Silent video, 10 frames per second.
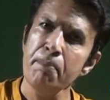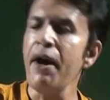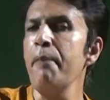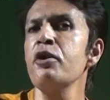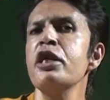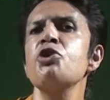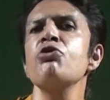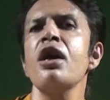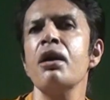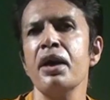popular
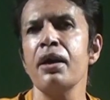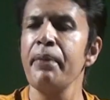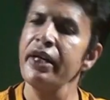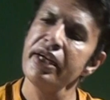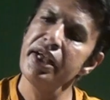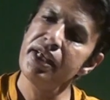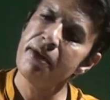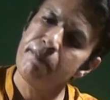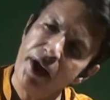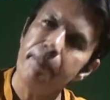drama, by creating
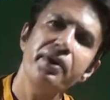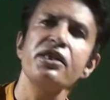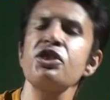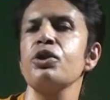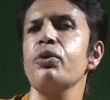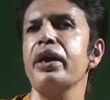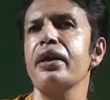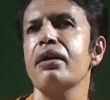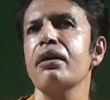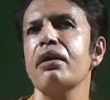a popular
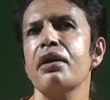story,